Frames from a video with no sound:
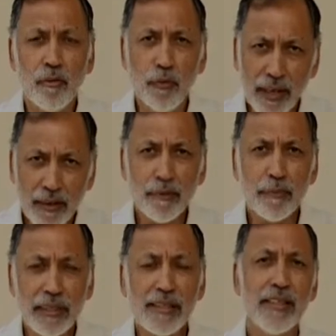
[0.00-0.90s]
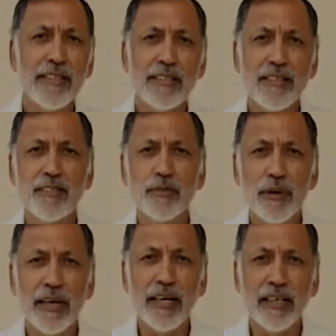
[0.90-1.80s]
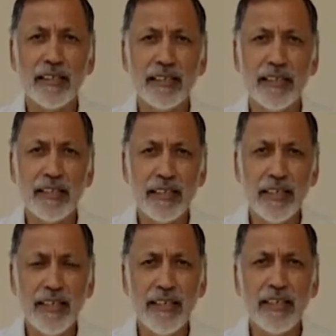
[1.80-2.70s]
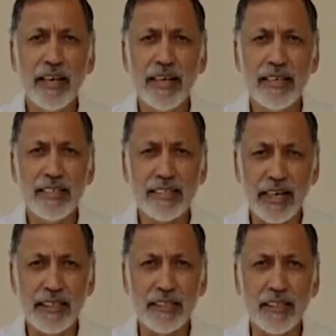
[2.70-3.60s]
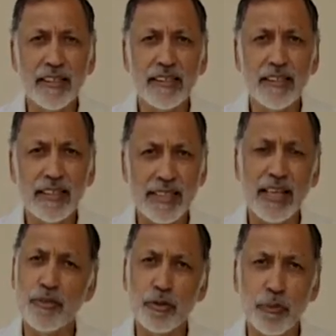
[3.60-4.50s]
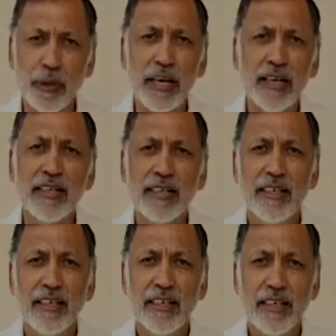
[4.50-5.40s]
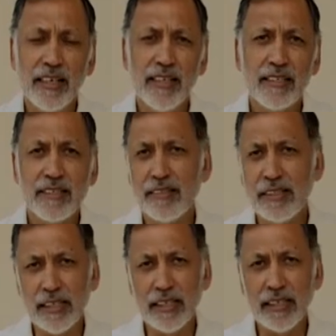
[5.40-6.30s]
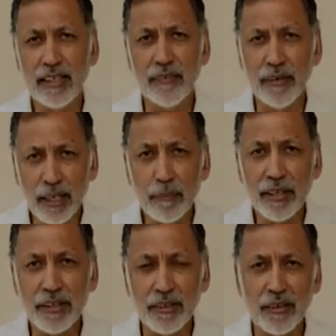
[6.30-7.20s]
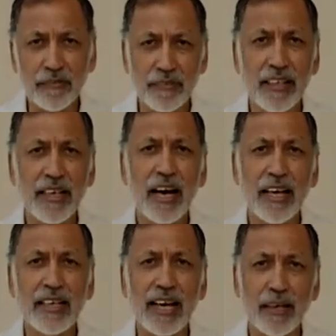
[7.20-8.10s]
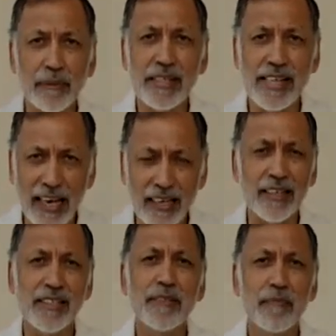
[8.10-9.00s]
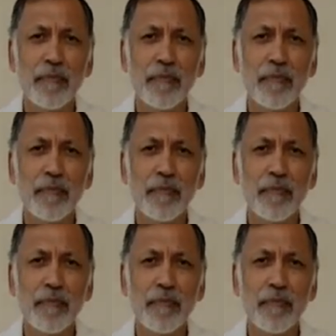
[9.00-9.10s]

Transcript: One of the big reasons why the Indian IT sector has done so well is the availability of very high caliber talent.